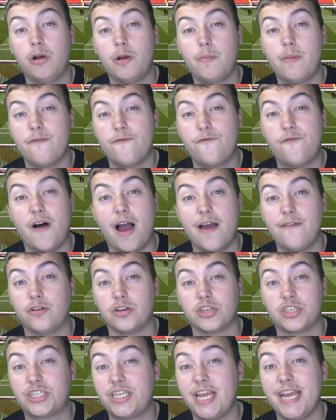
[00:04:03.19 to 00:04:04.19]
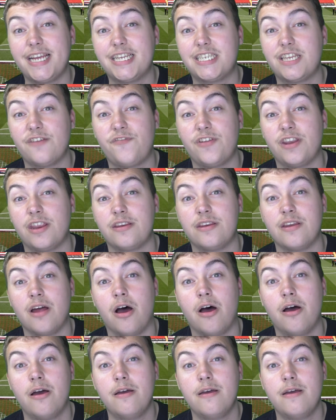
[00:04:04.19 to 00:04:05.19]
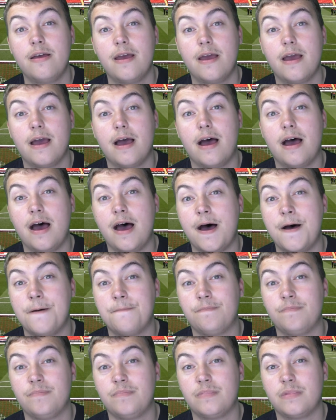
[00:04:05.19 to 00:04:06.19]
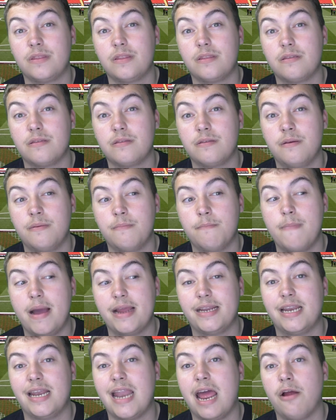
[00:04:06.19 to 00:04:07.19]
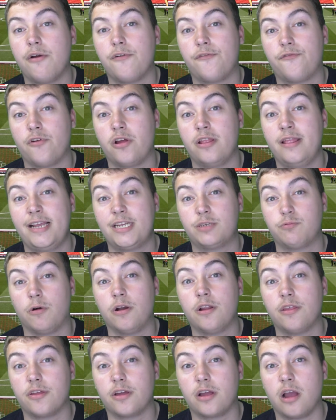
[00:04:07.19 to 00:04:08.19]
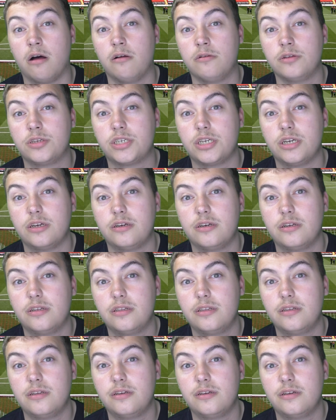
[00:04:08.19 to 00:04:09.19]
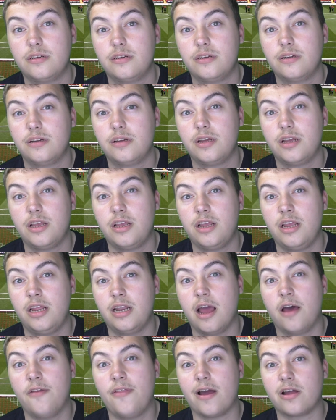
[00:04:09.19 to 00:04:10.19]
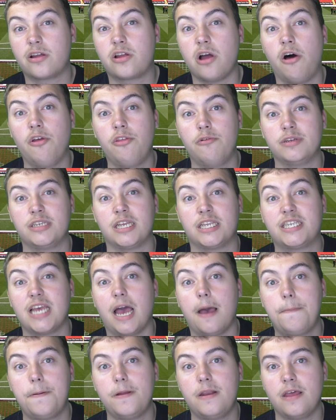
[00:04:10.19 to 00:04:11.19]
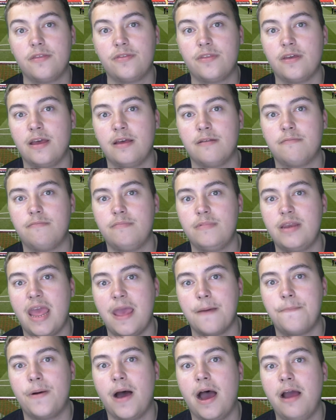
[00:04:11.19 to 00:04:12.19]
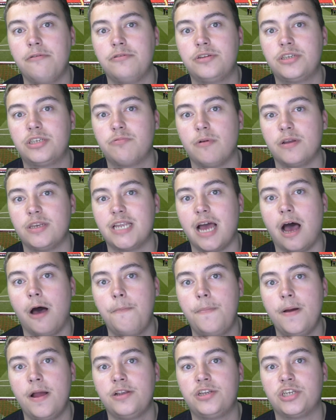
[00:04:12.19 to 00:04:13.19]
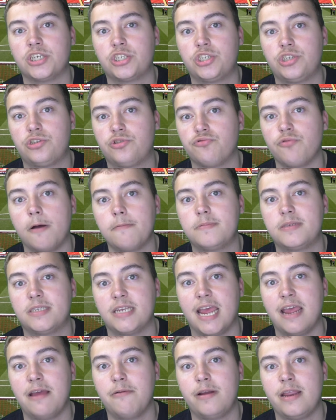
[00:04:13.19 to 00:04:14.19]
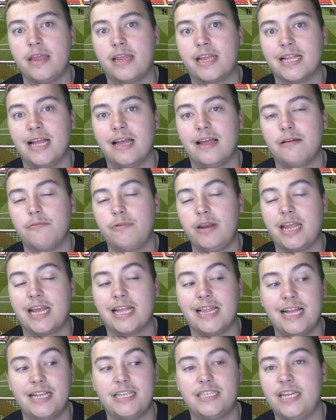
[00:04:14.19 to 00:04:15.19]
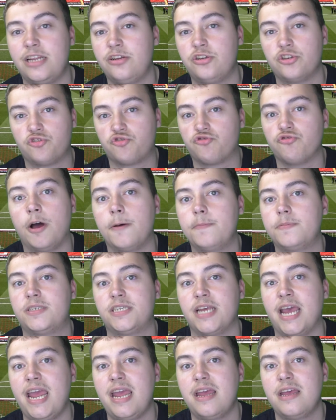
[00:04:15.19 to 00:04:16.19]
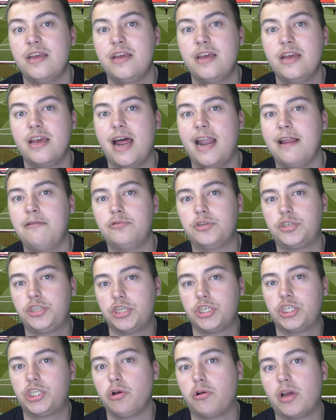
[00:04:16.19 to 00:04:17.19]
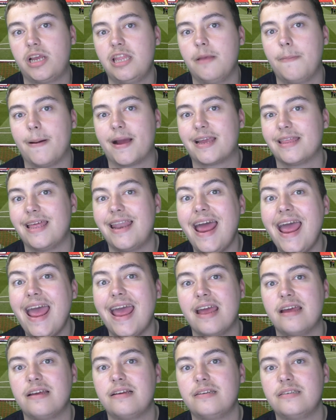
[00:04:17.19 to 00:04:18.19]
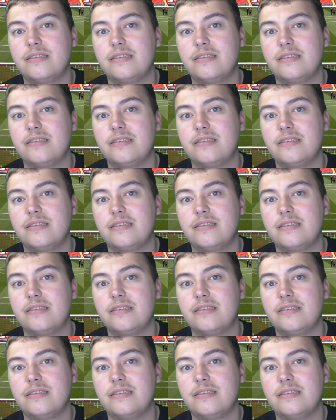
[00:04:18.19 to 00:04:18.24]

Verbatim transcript: would have been five or six if he did not um, made an error for at least one of the goals. You know that goal that was a tapping at the near post when Dahlberg just dropped it when he when he collected it, he just dropped it, and it was just stuck in the back of the net.